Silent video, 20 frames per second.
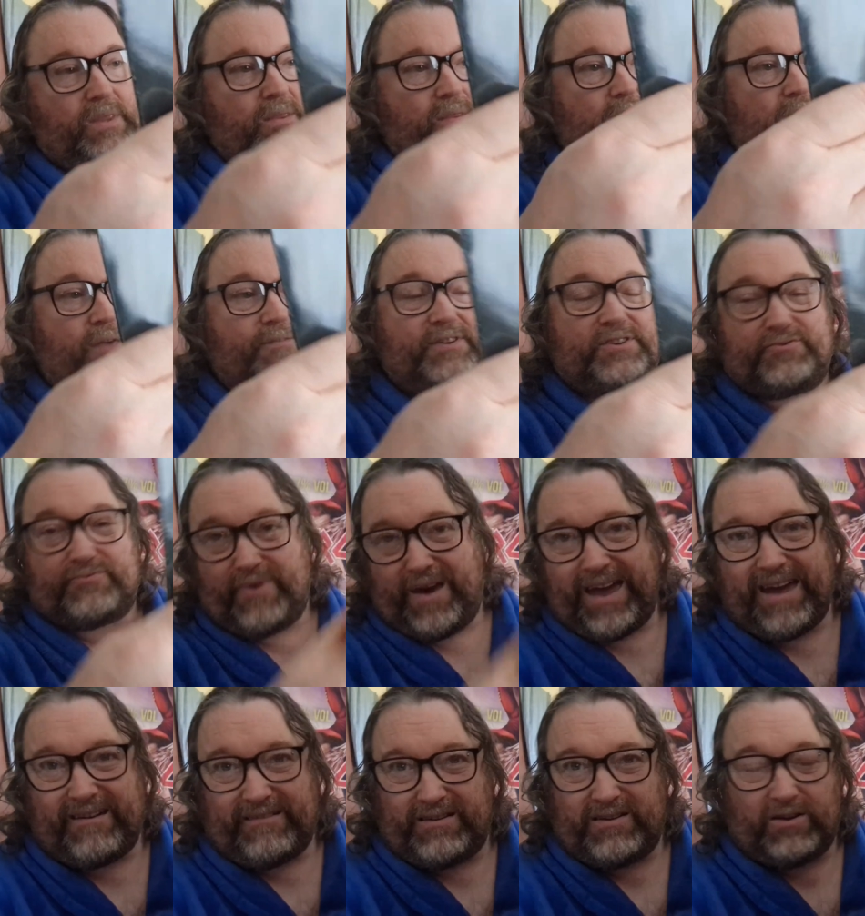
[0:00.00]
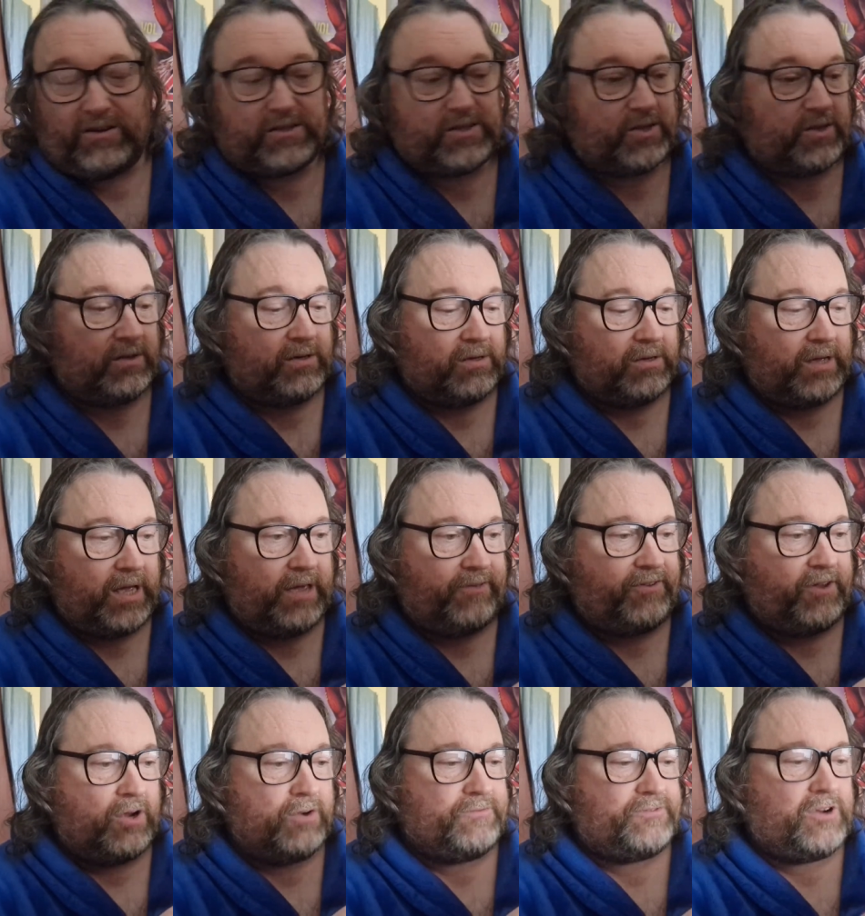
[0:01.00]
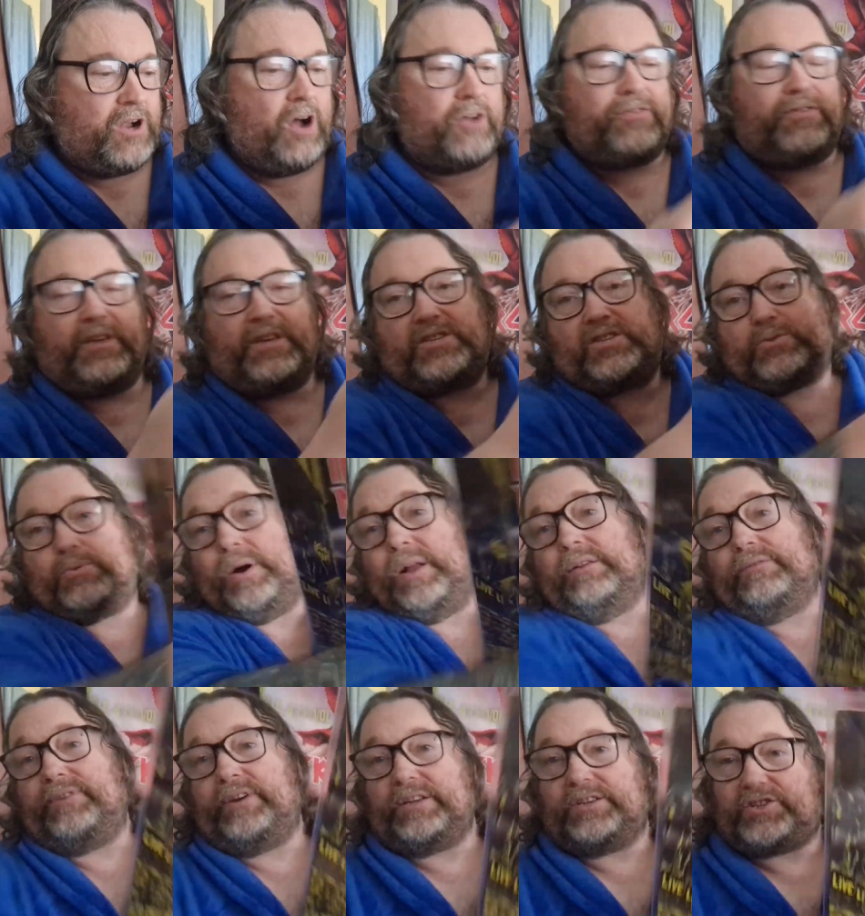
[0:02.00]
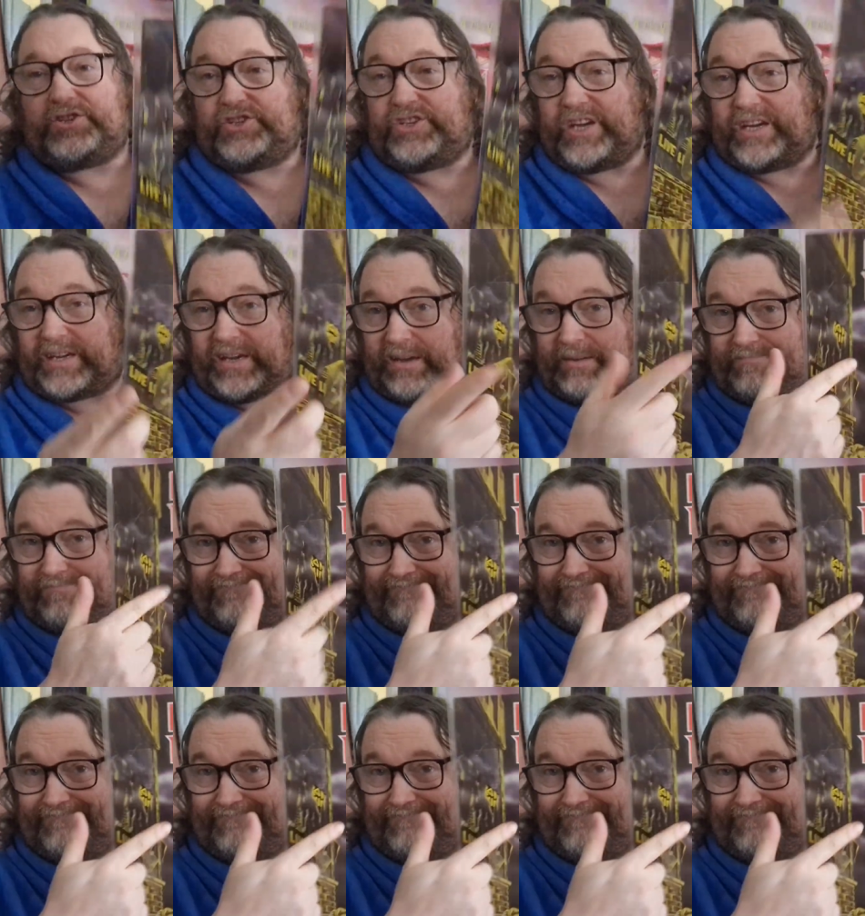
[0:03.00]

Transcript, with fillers: if it's rare or not. So if you've got this 12-inch, check it